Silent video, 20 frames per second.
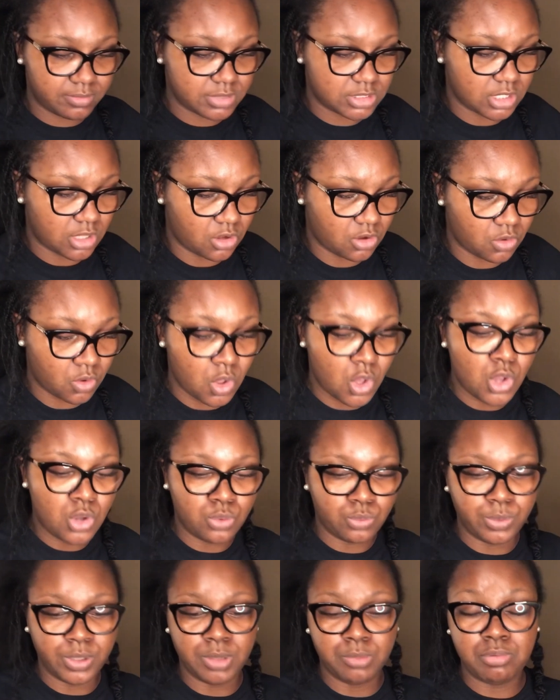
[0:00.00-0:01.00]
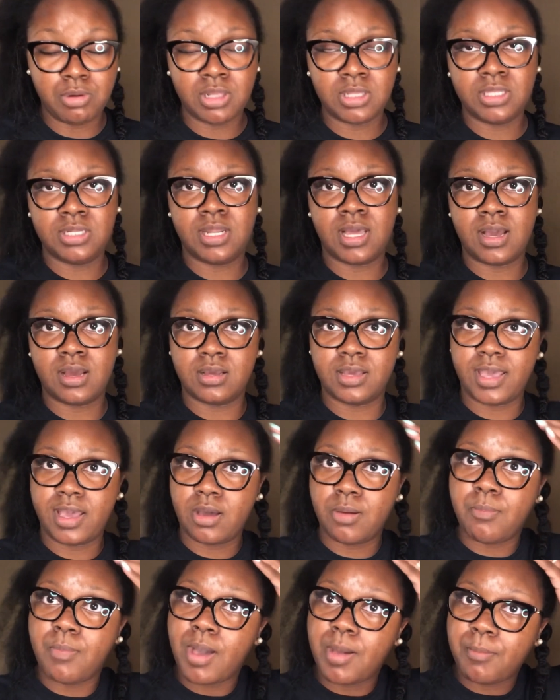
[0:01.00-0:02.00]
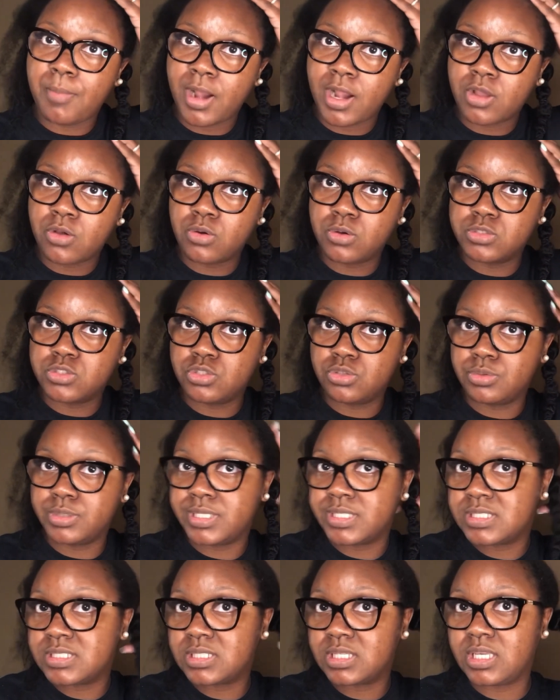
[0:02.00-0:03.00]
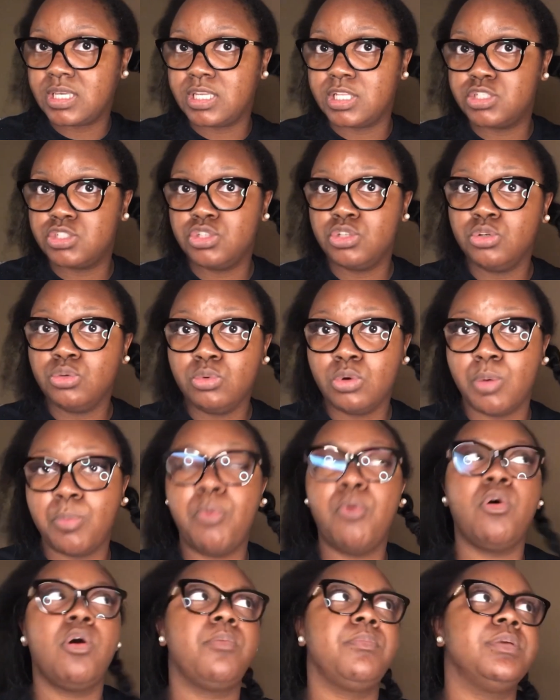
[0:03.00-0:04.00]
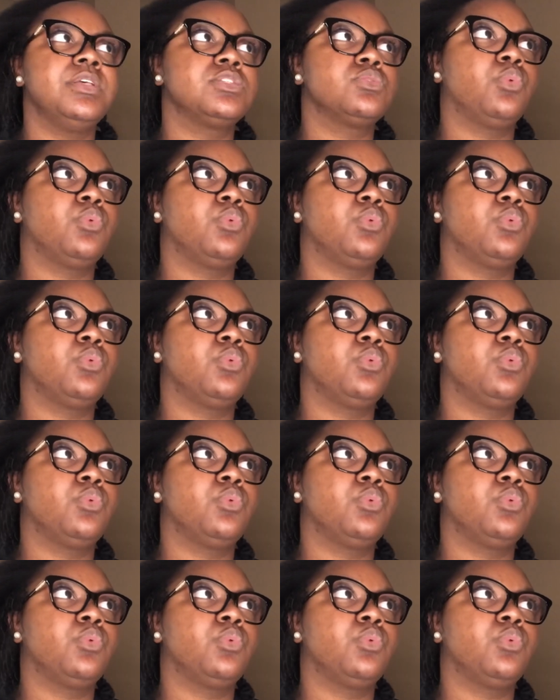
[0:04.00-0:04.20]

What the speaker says: So we can probably knock out my micro twist in 2 appointments,